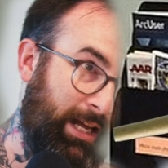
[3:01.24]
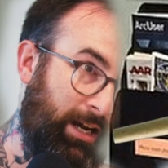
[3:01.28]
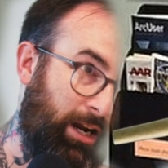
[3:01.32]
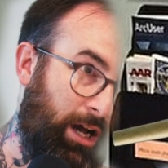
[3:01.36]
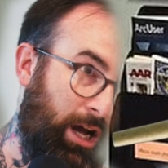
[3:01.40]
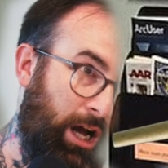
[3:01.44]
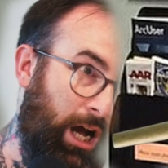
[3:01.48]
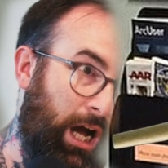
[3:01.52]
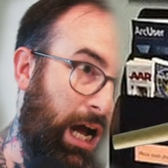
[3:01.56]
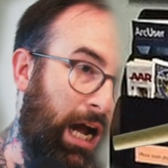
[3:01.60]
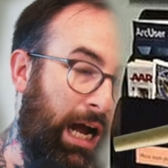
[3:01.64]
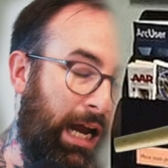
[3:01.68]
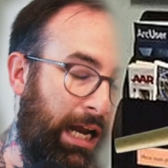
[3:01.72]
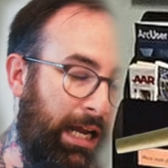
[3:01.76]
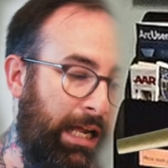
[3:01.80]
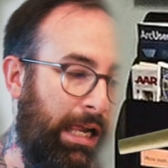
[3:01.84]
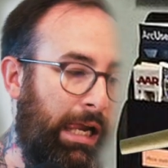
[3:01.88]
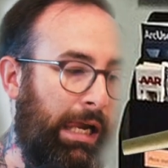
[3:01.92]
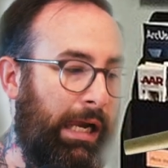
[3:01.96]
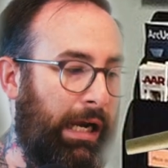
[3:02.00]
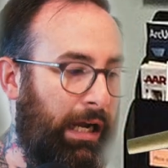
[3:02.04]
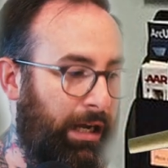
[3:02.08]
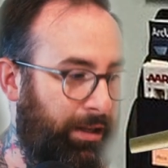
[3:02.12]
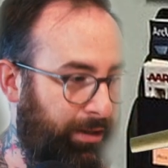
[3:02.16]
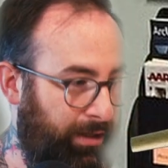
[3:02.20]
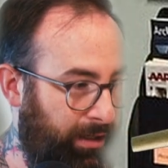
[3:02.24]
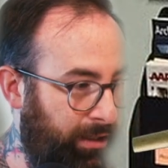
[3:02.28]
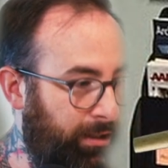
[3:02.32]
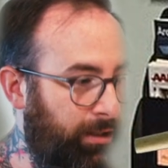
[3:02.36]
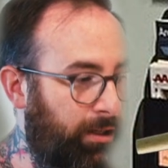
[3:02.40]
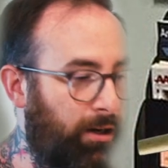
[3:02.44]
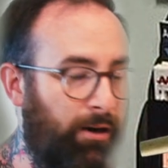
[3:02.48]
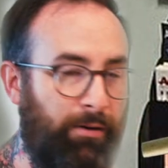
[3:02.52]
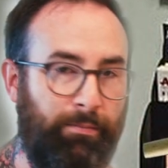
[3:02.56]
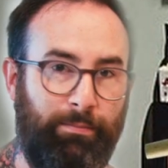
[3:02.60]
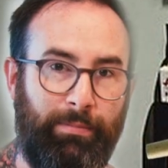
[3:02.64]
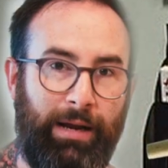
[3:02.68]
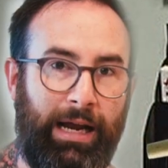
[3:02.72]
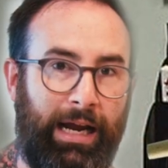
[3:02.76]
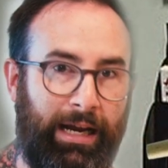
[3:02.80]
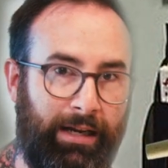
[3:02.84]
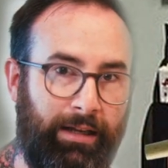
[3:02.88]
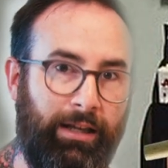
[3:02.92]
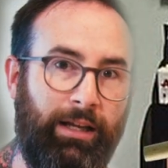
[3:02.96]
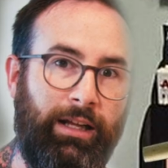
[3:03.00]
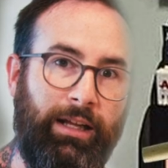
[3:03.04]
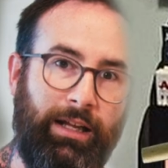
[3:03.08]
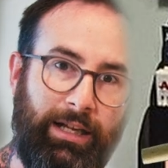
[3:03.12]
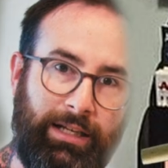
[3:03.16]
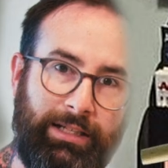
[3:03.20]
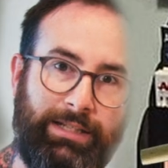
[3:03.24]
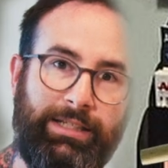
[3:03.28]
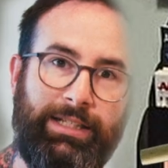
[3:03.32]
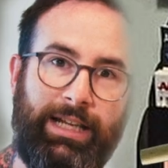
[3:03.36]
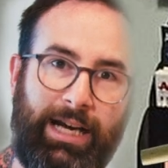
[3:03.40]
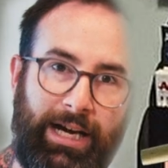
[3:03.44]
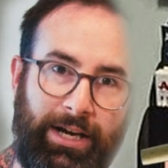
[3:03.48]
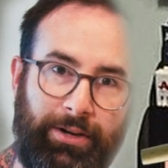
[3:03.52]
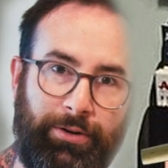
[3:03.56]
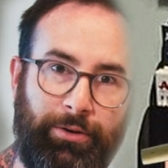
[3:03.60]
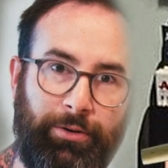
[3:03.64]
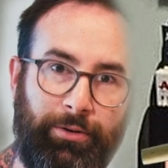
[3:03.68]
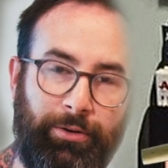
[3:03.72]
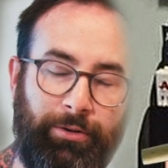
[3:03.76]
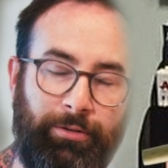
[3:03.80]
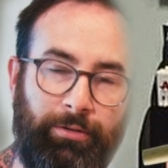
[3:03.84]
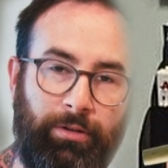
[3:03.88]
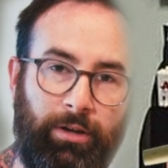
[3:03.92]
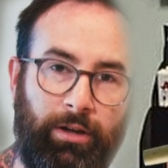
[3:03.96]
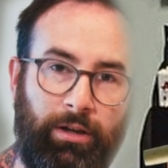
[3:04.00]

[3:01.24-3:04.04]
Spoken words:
high, and then come back and tattoo.